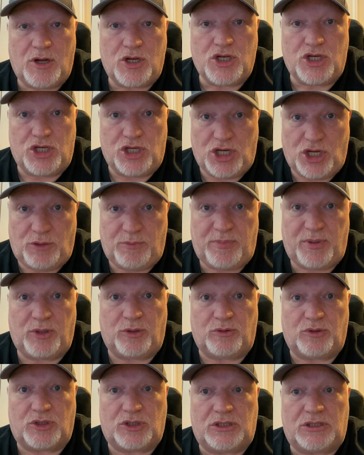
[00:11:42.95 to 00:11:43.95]
new
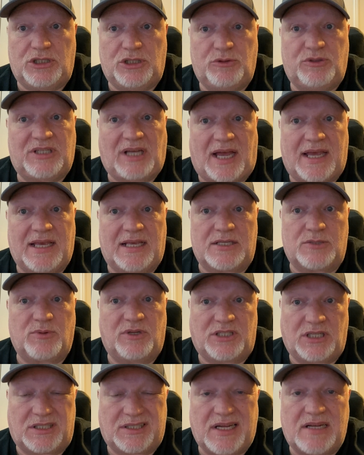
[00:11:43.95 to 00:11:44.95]
boots, new tyres,
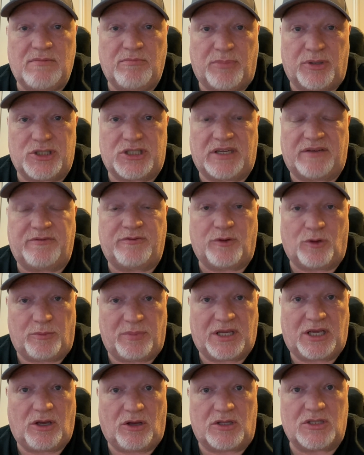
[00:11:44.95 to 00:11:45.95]
which I didn't budget for
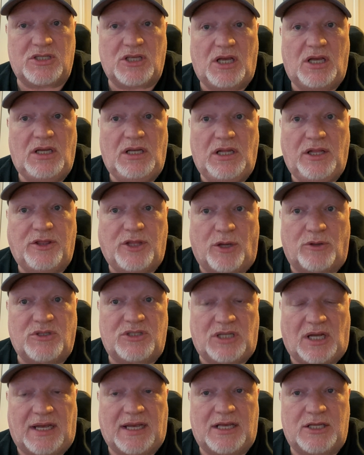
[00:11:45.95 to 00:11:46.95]
because those
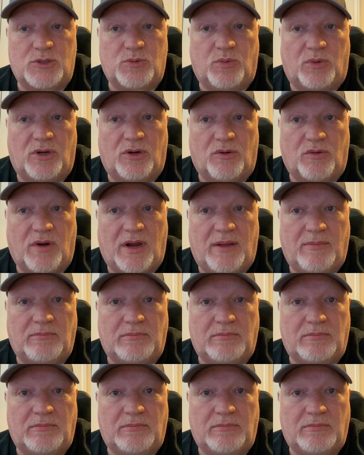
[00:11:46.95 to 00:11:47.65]
tyres were